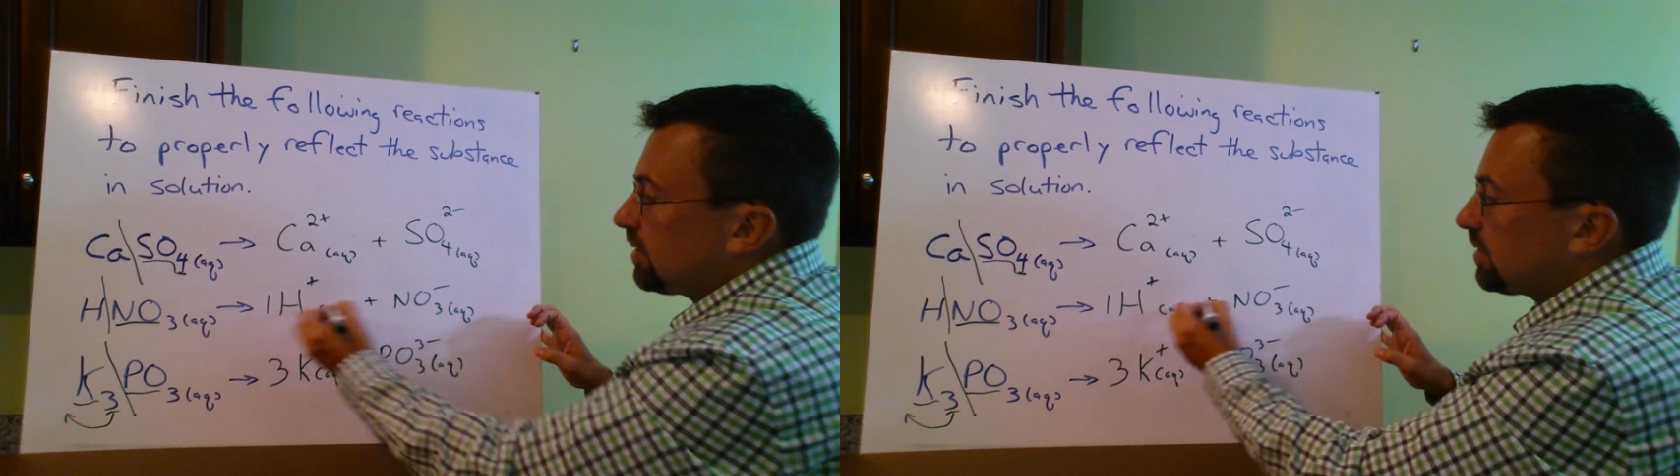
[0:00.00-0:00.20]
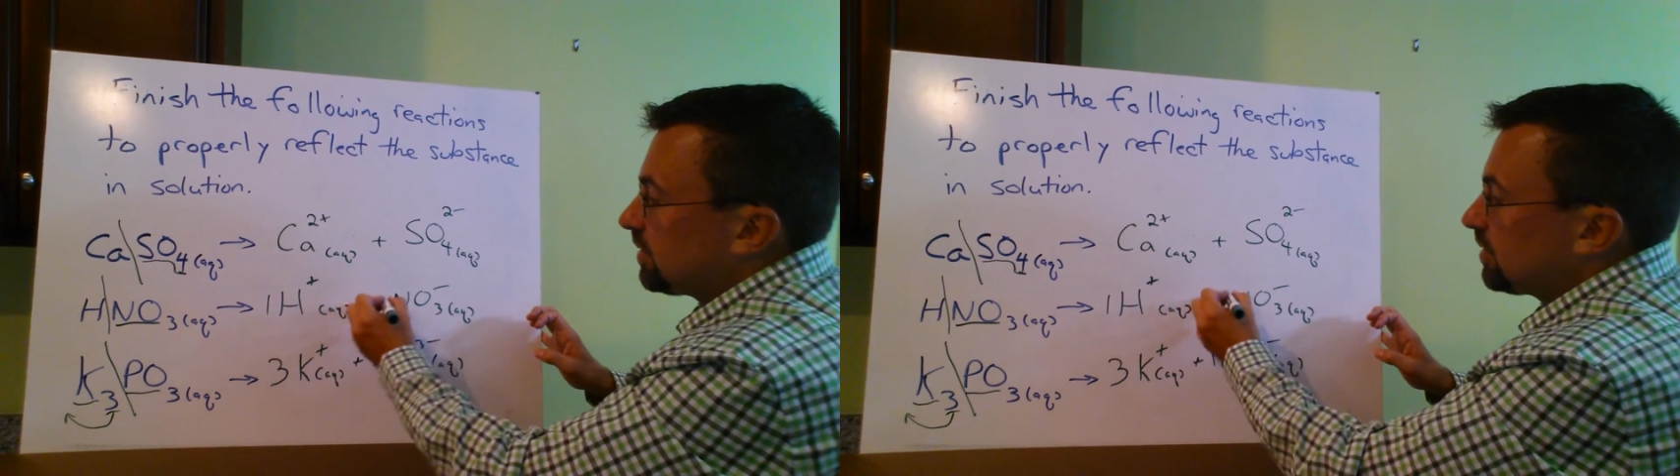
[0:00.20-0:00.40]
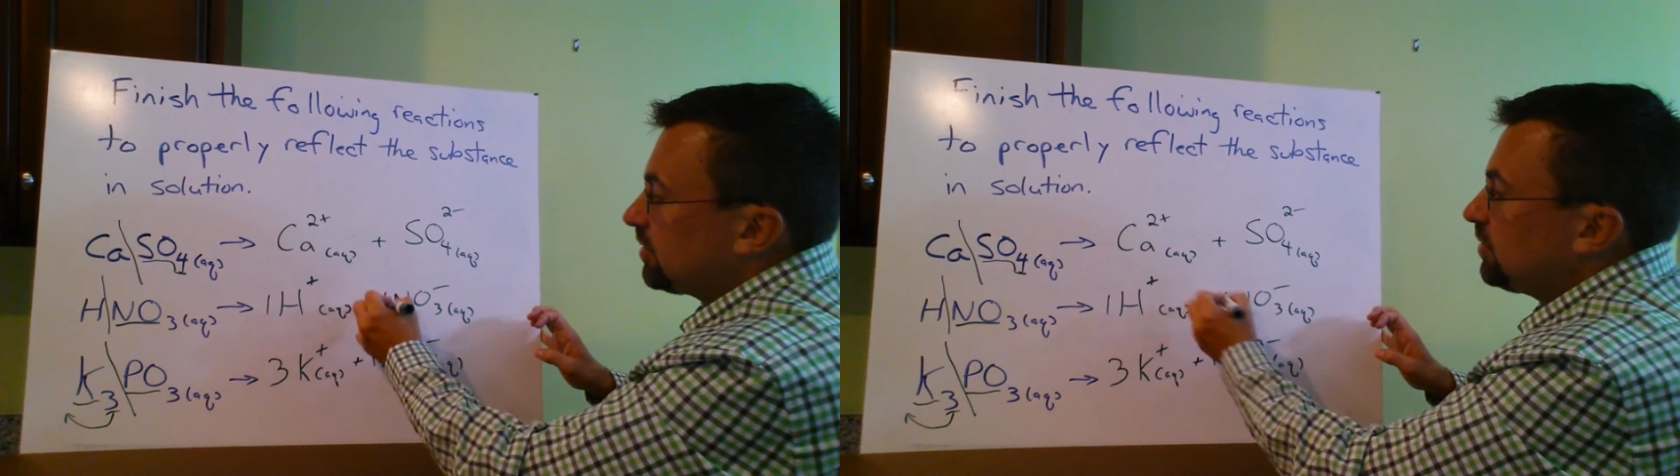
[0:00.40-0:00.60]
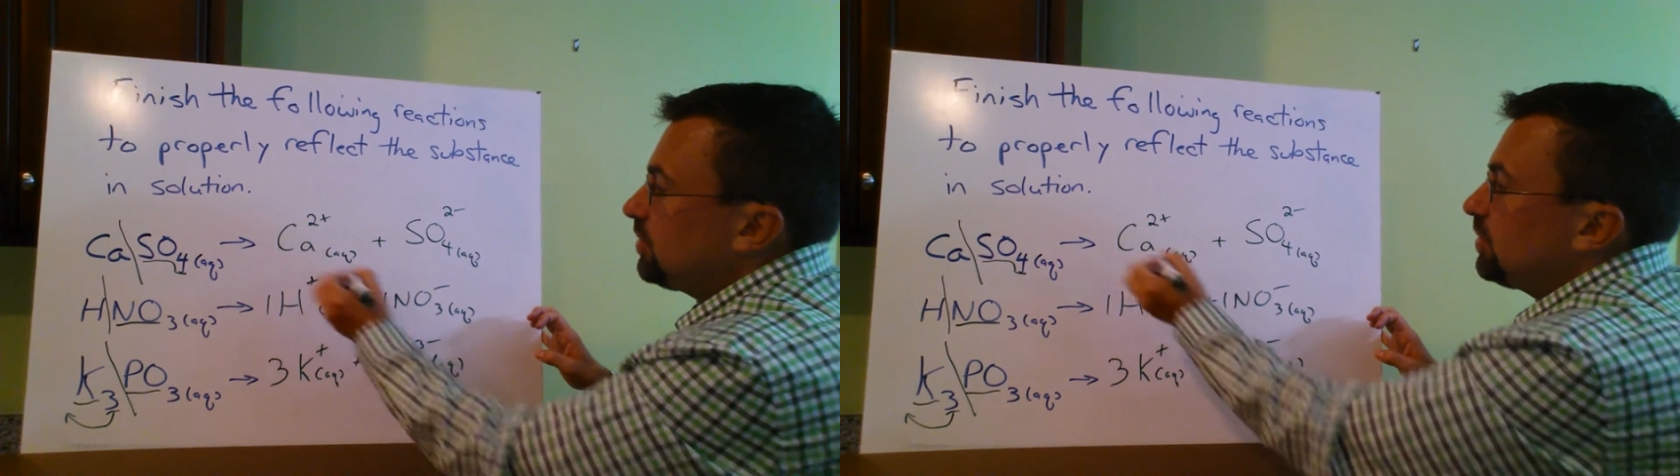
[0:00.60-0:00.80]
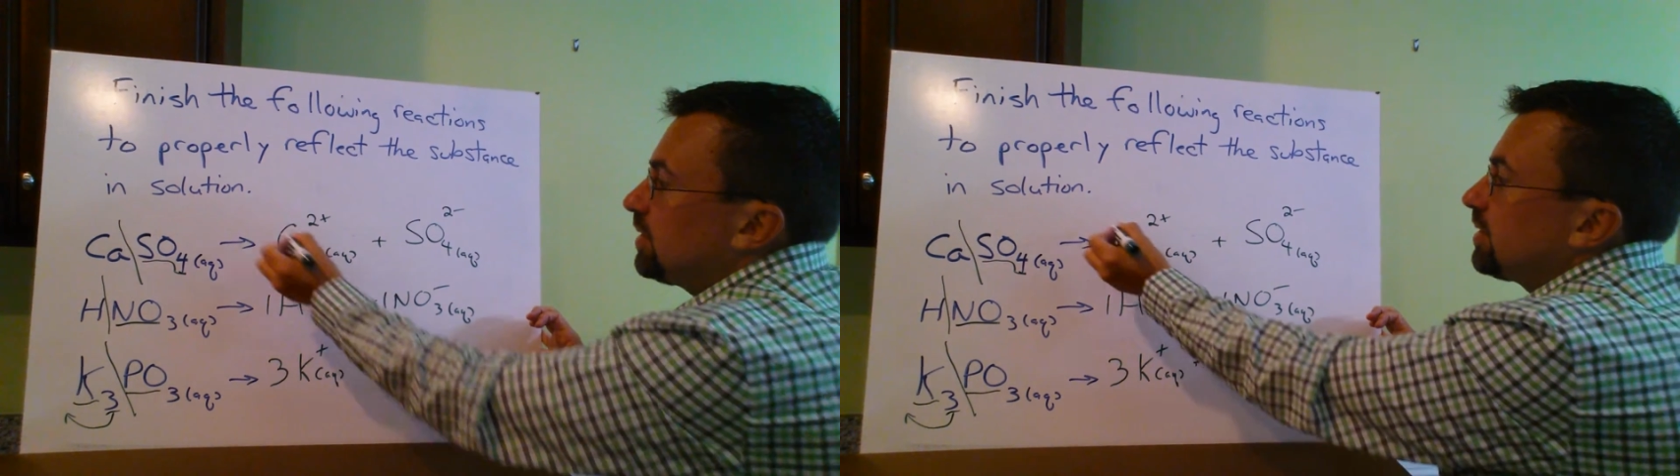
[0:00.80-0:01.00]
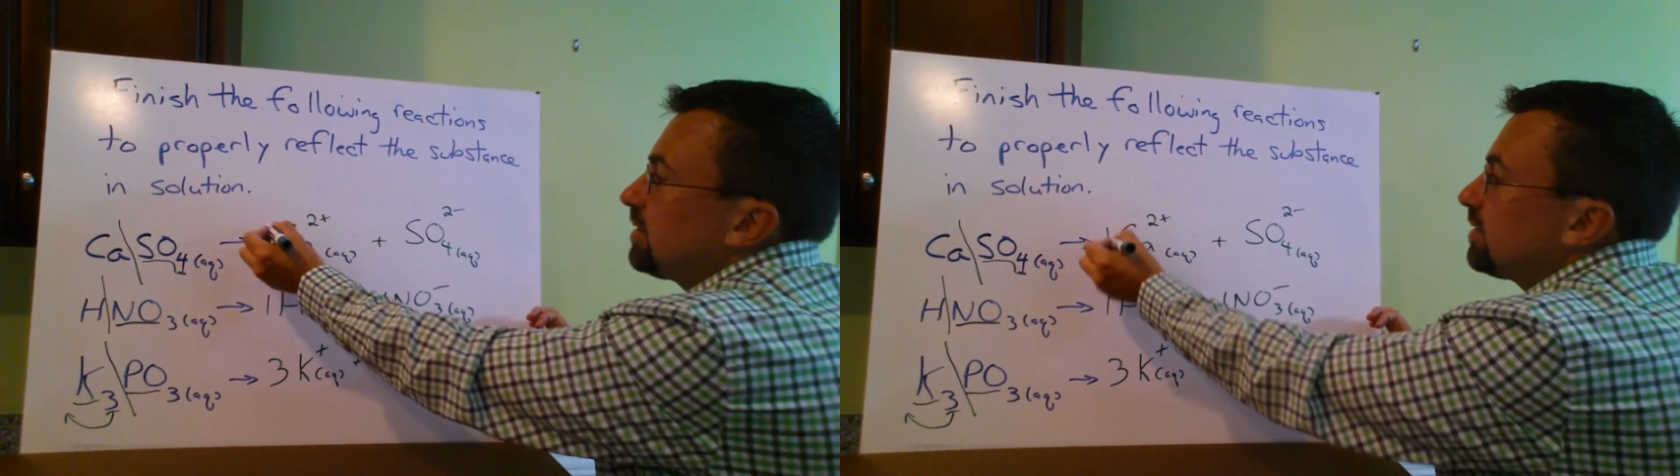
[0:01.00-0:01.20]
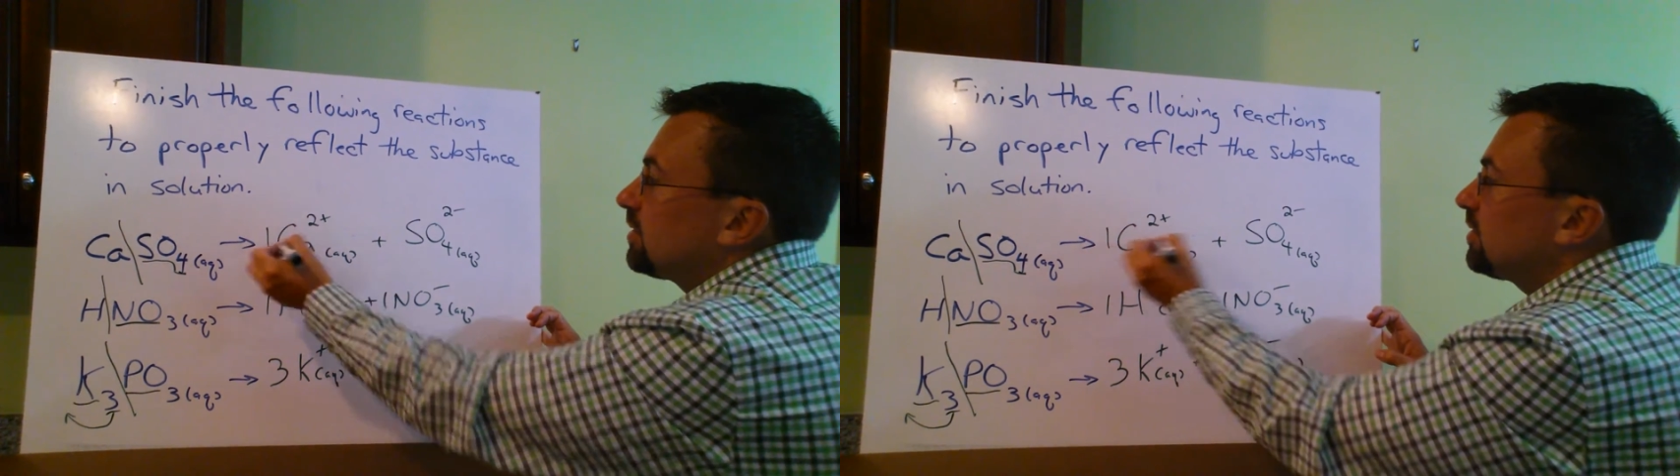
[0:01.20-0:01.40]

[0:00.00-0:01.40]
This is 2 and this is